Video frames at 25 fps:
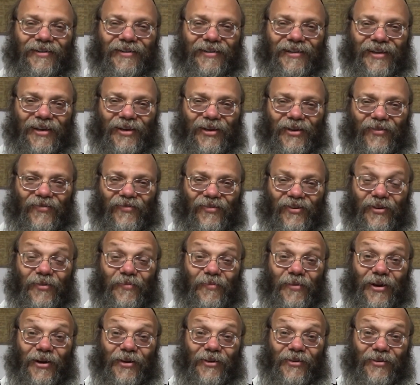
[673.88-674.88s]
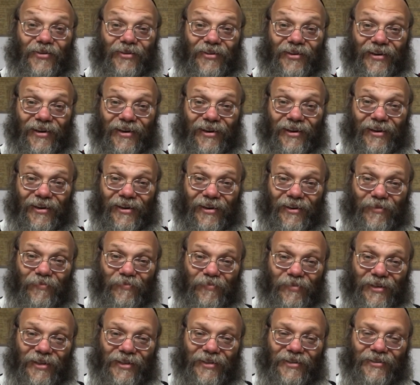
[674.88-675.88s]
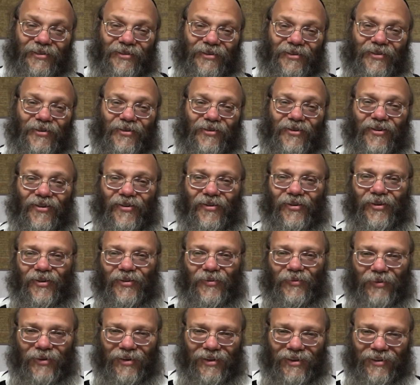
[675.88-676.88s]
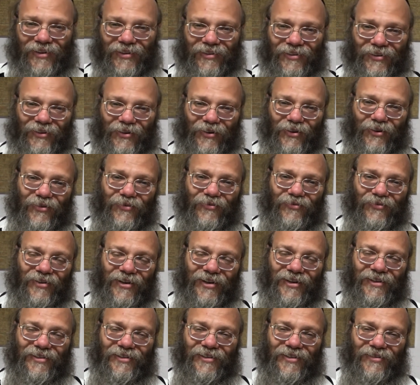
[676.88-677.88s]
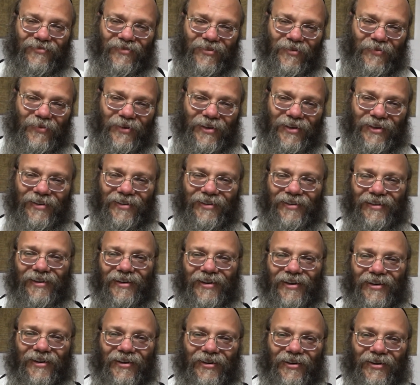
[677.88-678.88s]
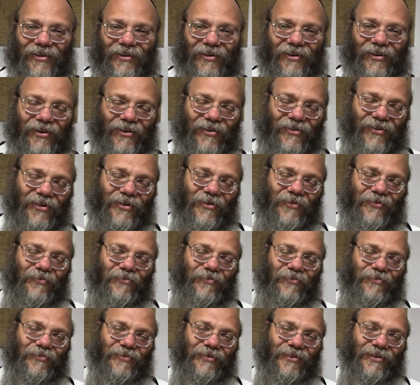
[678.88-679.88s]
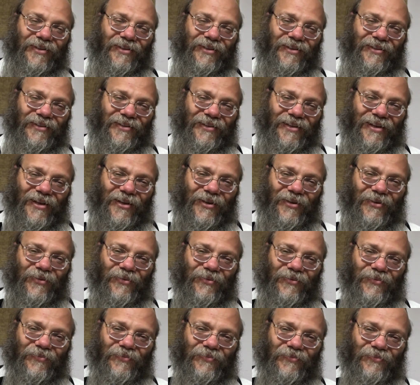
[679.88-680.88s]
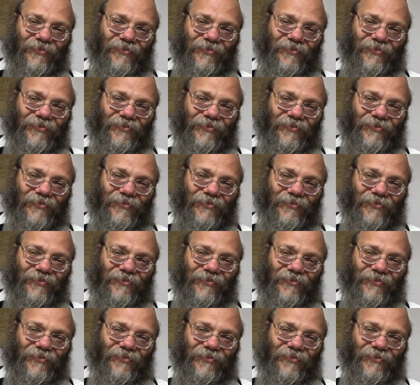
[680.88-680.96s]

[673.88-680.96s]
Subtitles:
Thank you very much, and please share it with your friends and family all around. Thank you.